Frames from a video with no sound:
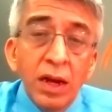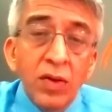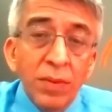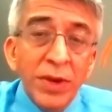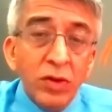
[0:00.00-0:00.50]

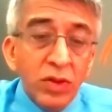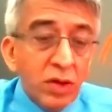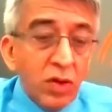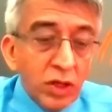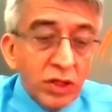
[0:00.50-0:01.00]
Now, coming to
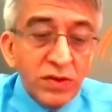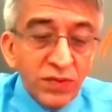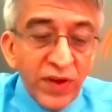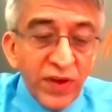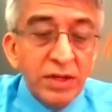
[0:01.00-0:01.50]
the cost
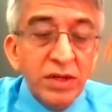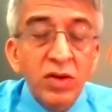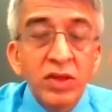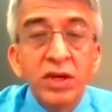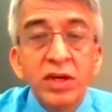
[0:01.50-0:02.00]

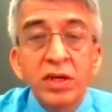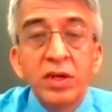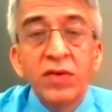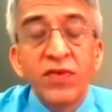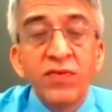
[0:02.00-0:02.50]
factor or the
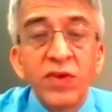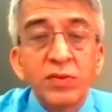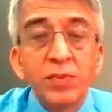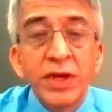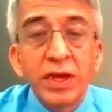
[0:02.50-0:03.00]
return of
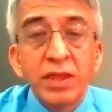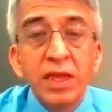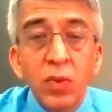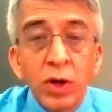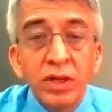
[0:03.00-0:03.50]
investment, I
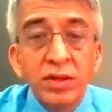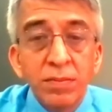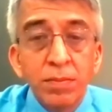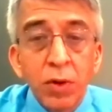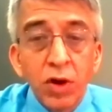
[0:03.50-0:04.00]
think what is
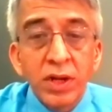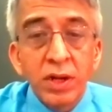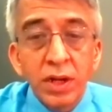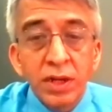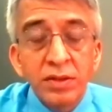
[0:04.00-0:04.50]

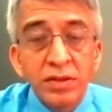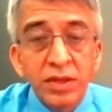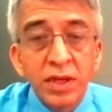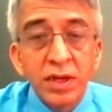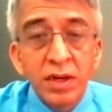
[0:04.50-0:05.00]
important
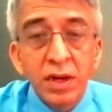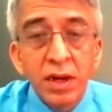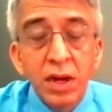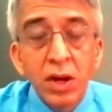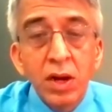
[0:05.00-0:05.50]
is
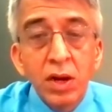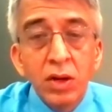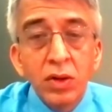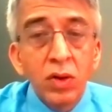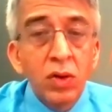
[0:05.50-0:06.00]
here
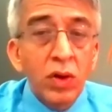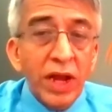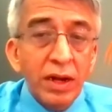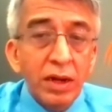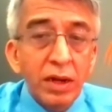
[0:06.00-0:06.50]
to
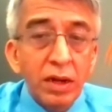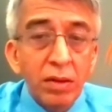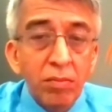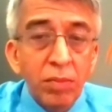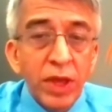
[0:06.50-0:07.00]
look at
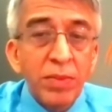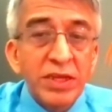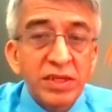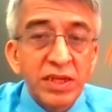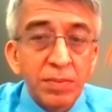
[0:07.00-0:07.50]

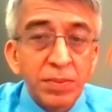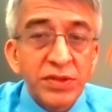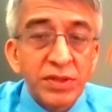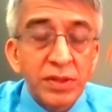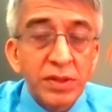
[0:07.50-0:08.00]
baby
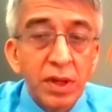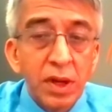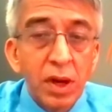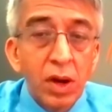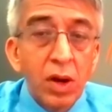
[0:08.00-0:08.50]
steps.
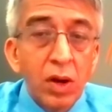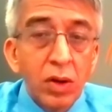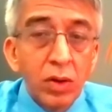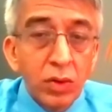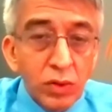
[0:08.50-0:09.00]

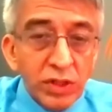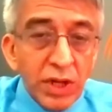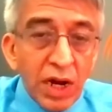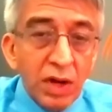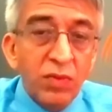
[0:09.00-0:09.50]
To
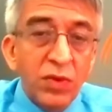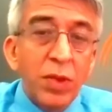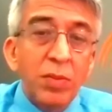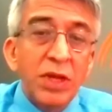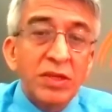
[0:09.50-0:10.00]
start
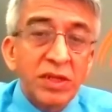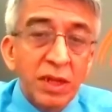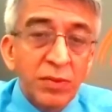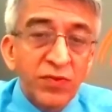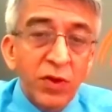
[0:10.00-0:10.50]
with baby
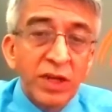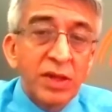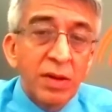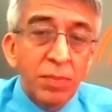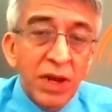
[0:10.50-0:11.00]
steps, for
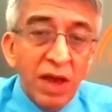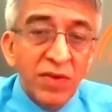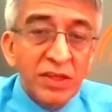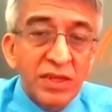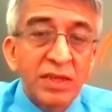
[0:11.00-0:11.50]
example,
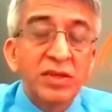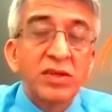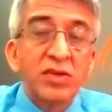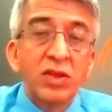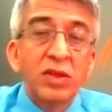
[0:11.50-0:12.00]
having
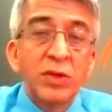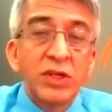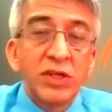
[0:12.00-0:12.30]
sensors on the